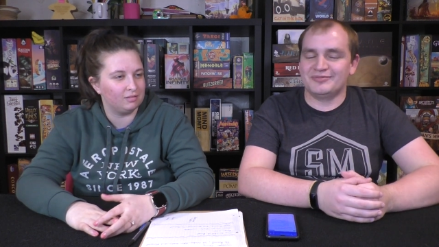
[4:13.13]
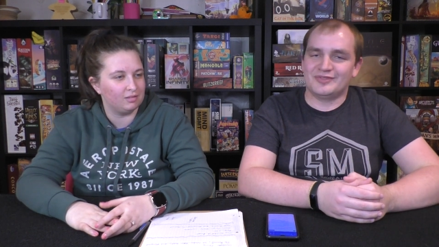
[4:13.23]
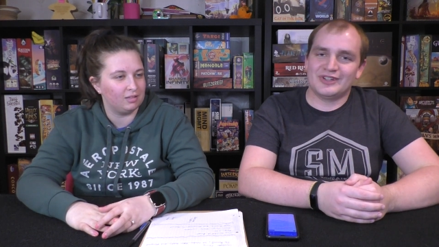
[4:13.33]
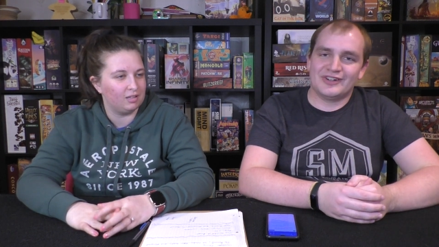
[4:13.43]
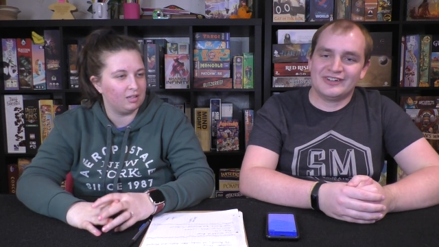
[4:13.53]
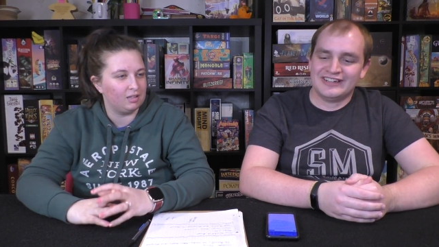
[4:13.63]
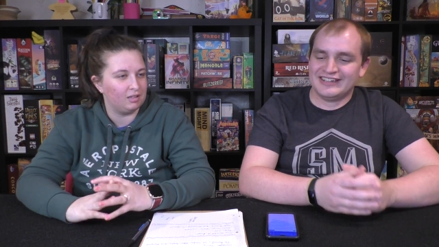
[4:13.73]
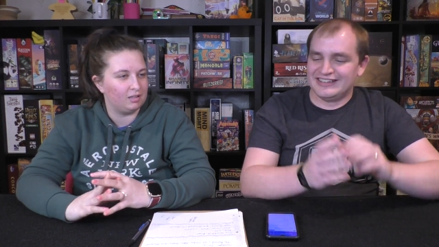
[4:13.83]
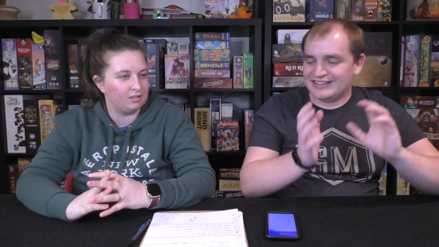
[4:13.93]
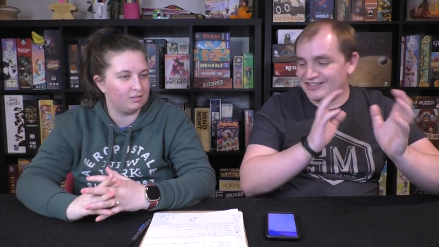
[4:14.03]
Speaker 1: So
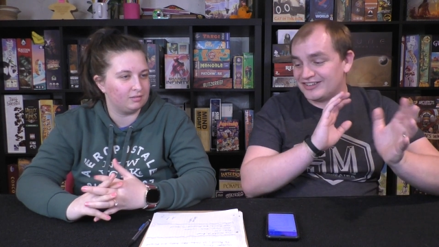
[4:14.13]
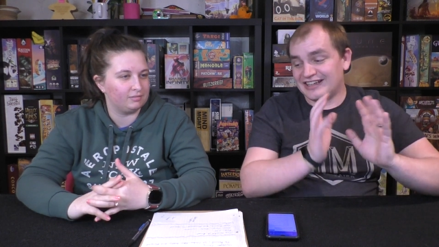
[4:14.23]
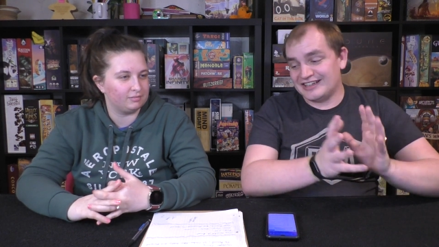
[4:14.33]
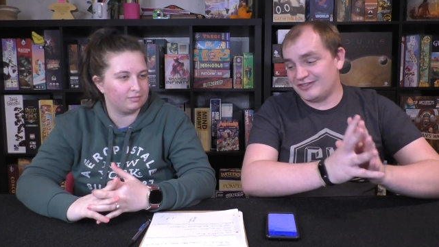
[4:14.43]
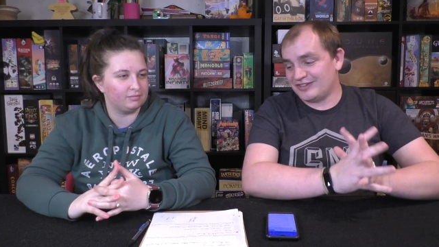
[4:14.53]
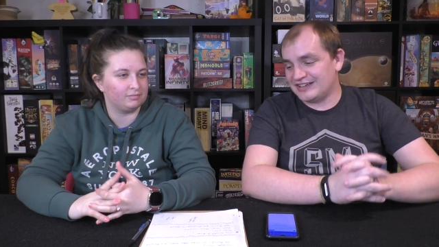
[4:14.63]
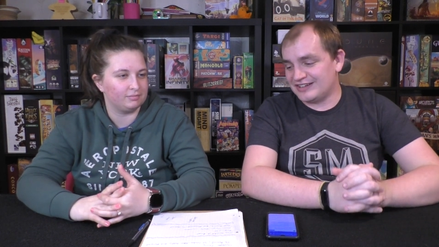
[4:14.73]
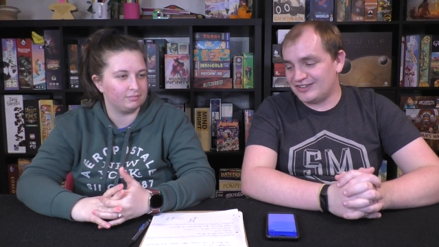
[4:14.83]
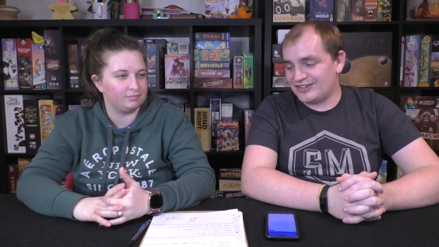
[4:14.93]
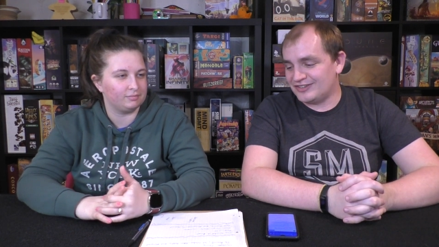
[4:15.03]
there's a lot of different
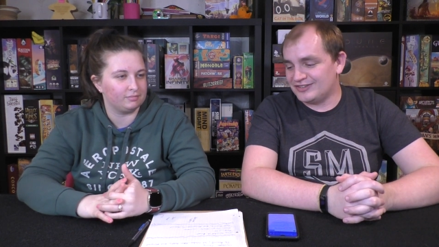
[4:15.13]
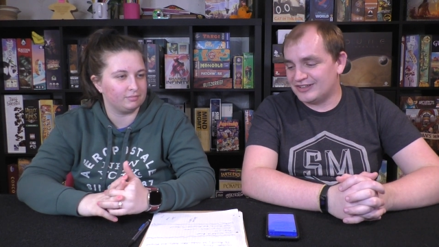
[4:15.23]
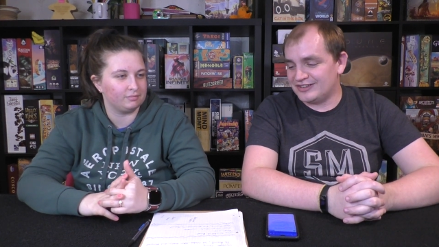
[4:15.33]
things,